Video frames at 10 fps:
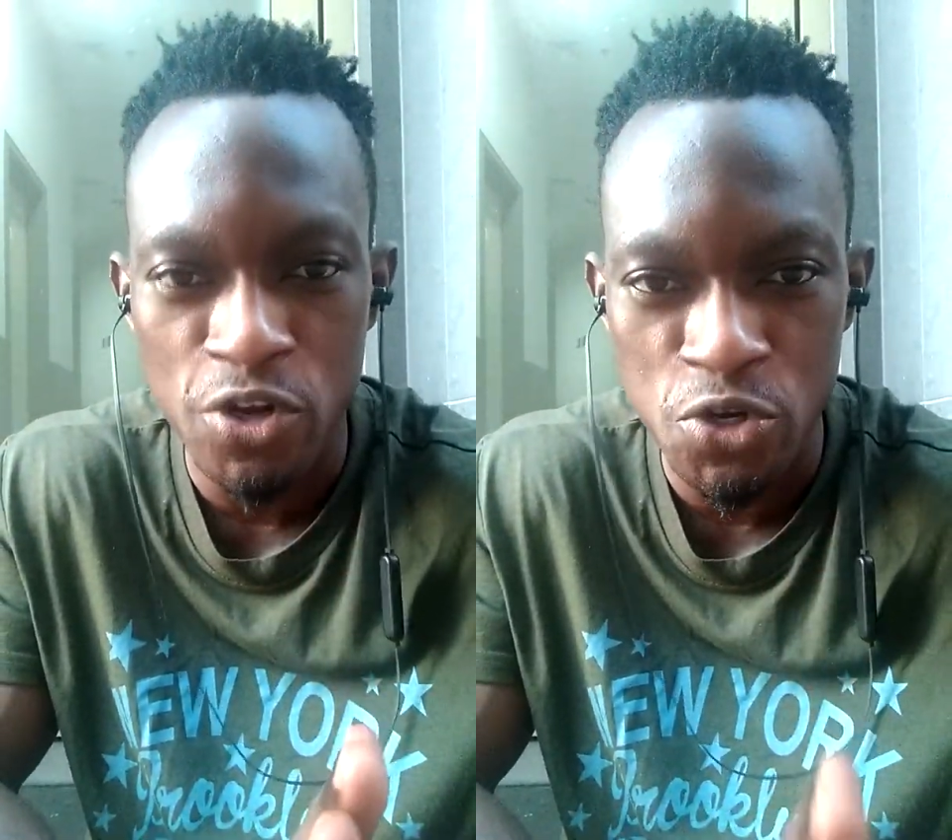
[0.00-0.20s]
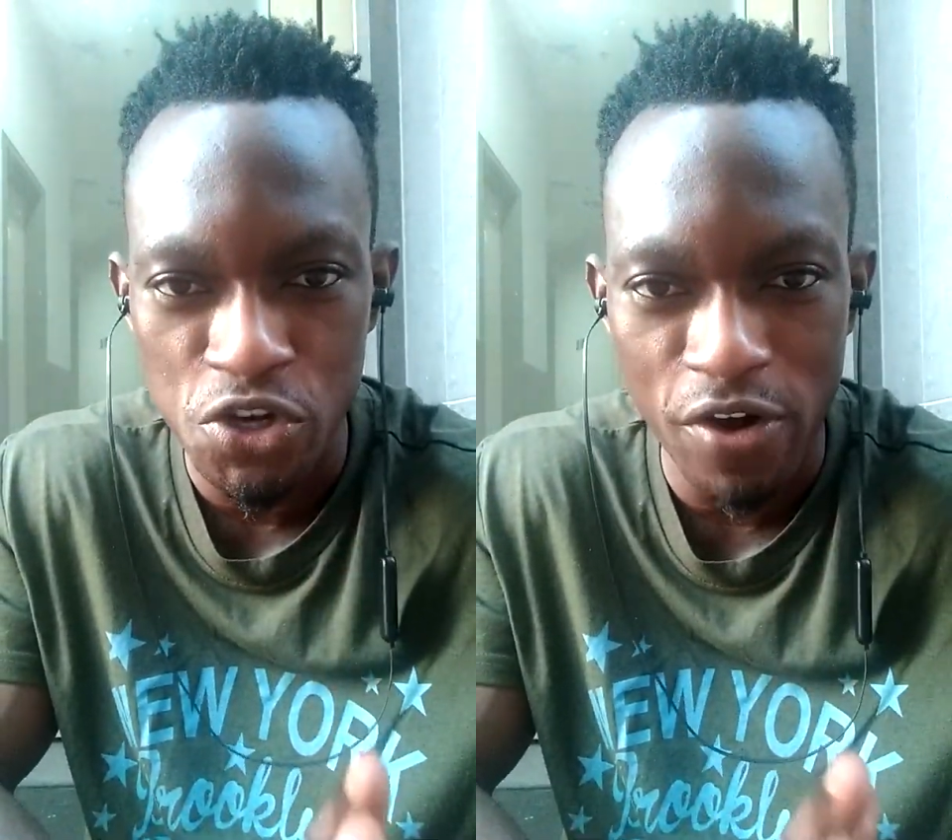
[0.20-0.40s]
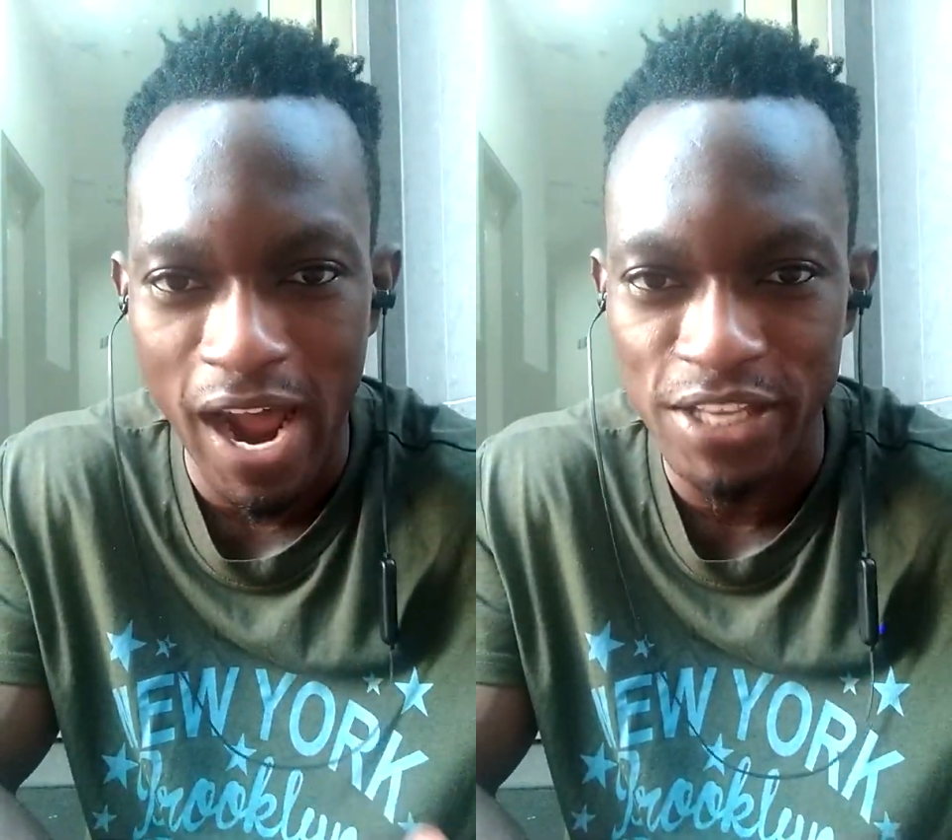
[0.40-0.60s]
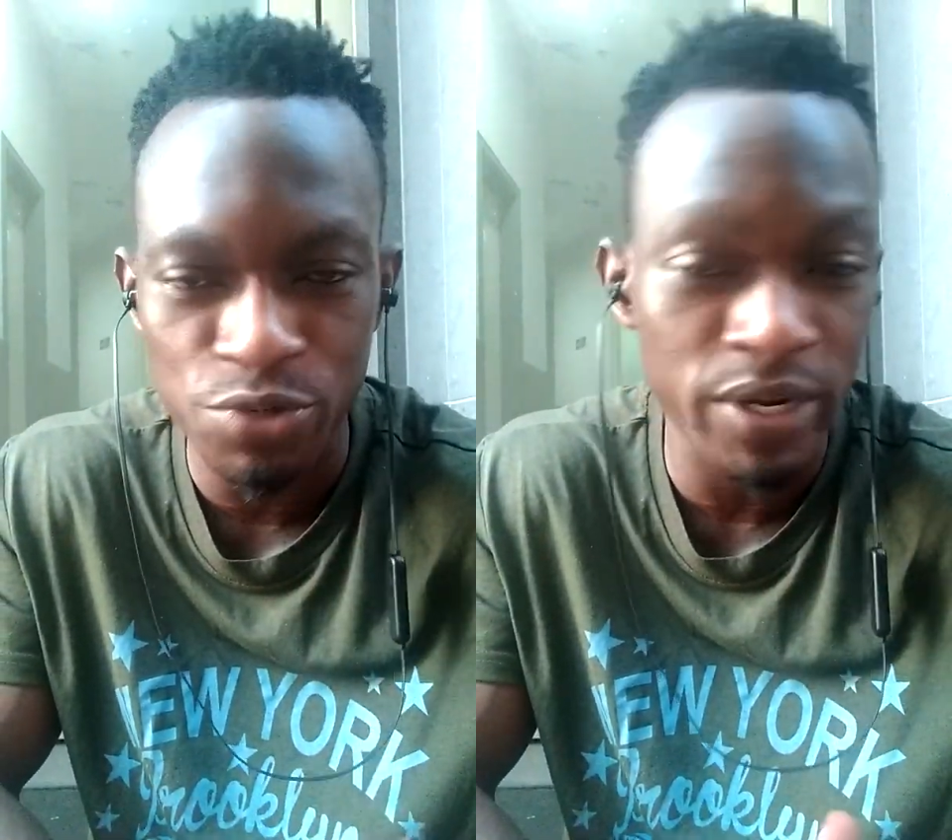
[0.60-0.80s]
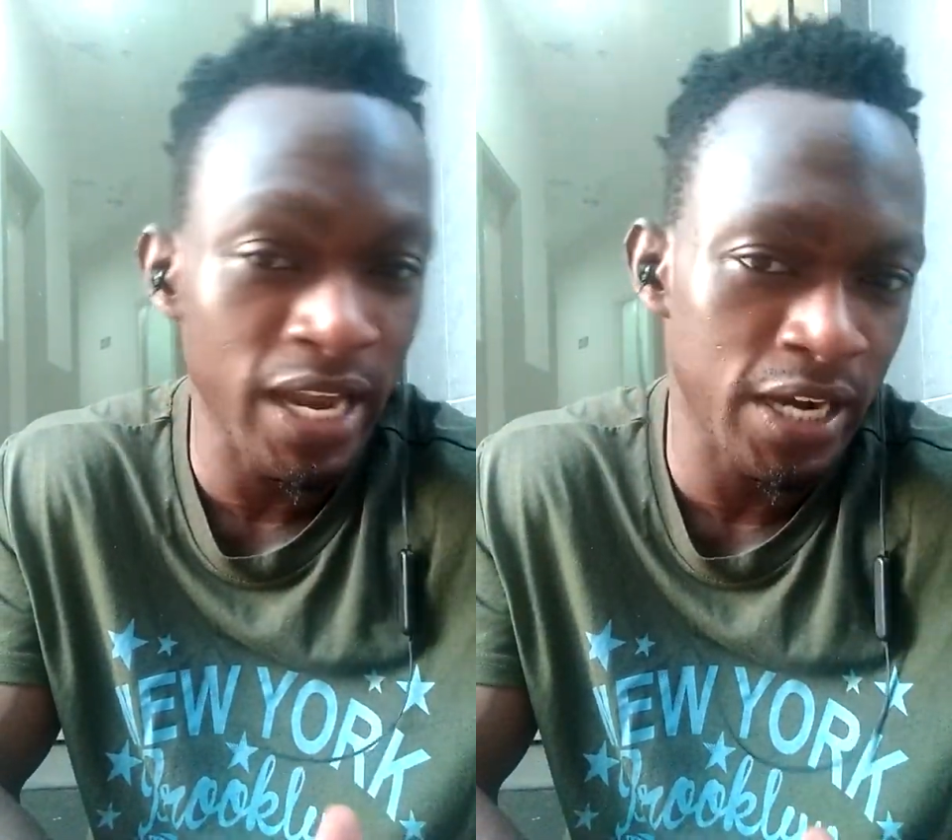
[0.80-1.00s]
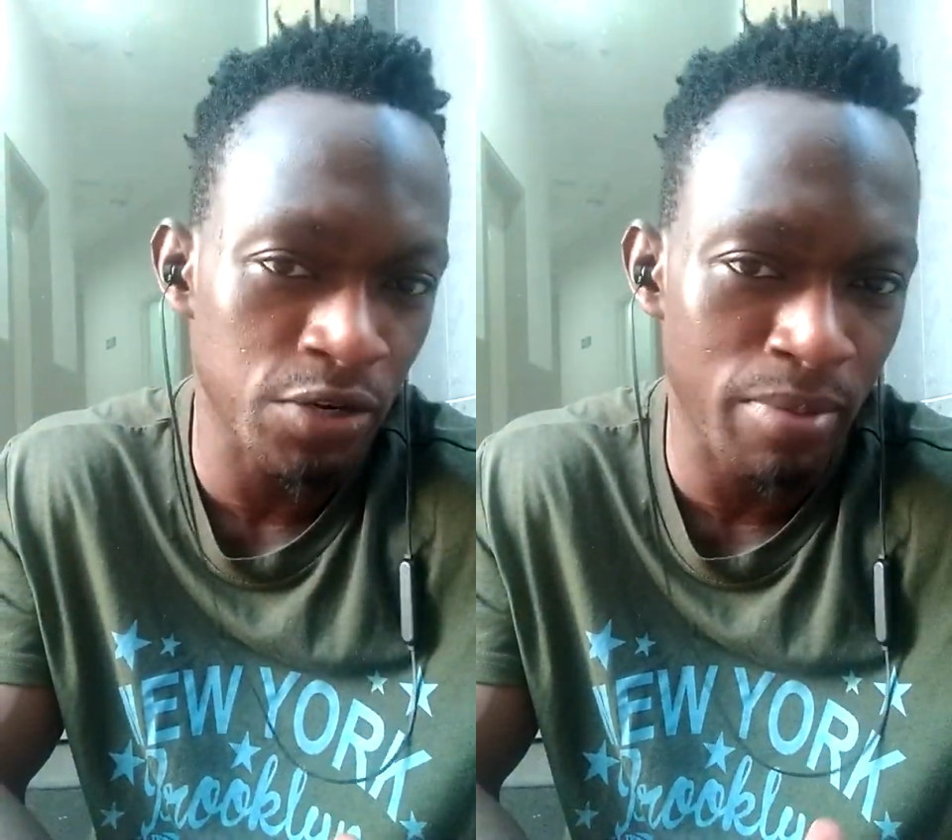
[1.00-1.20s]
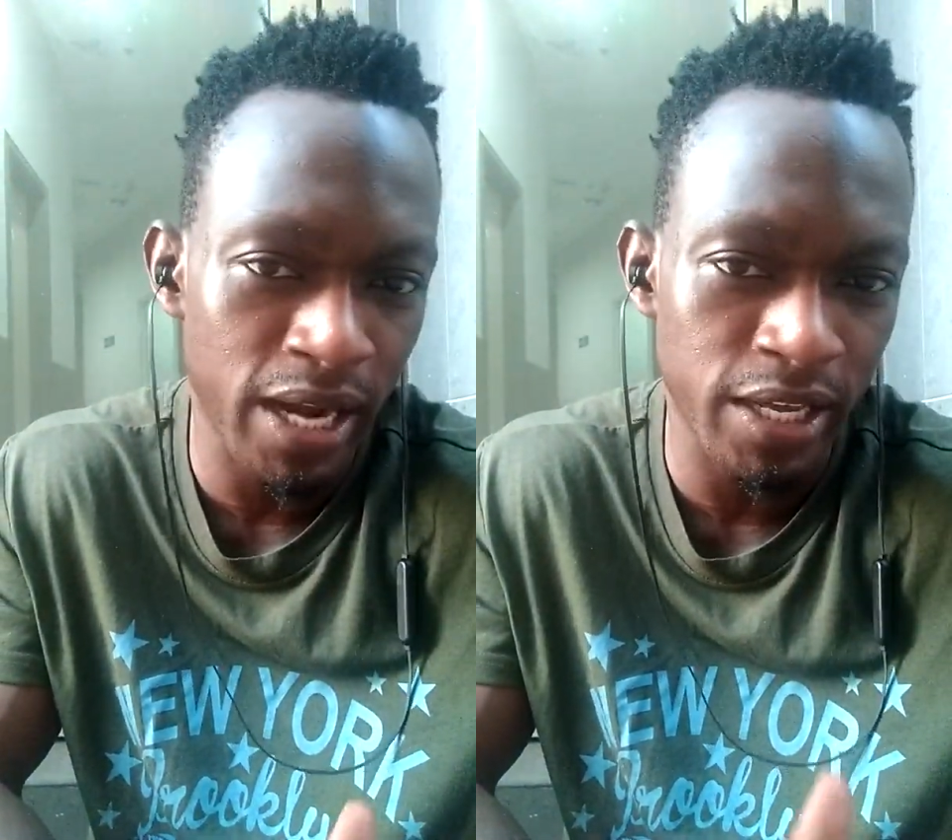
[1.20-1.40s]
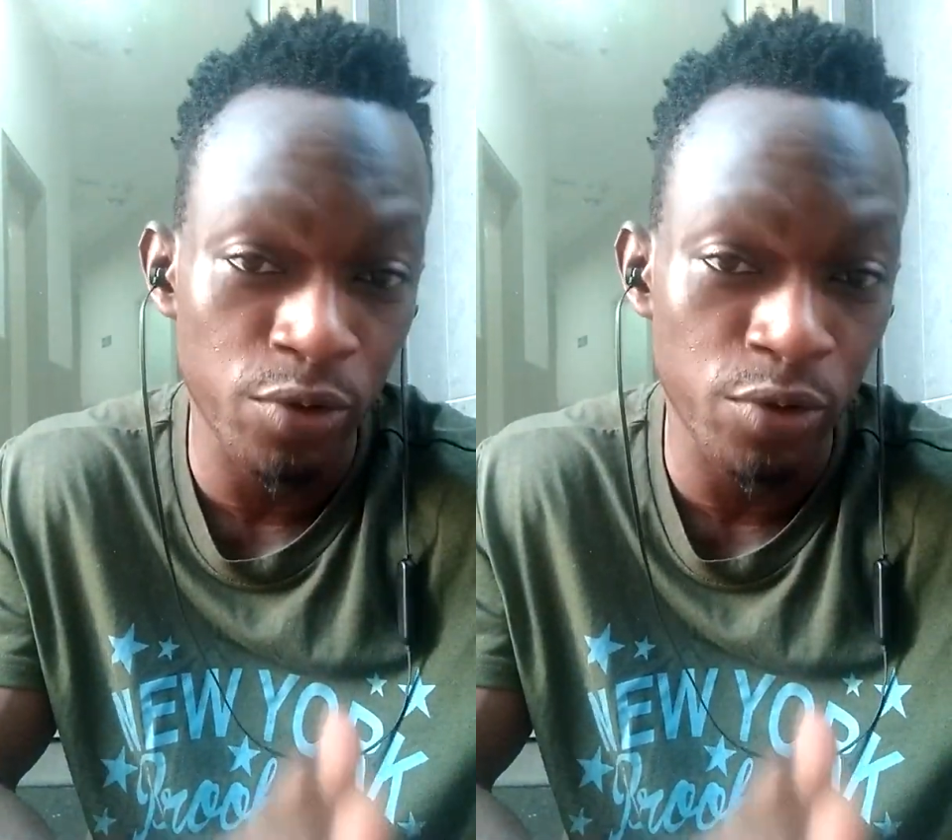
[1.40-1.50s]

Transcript: no grudge with nobody,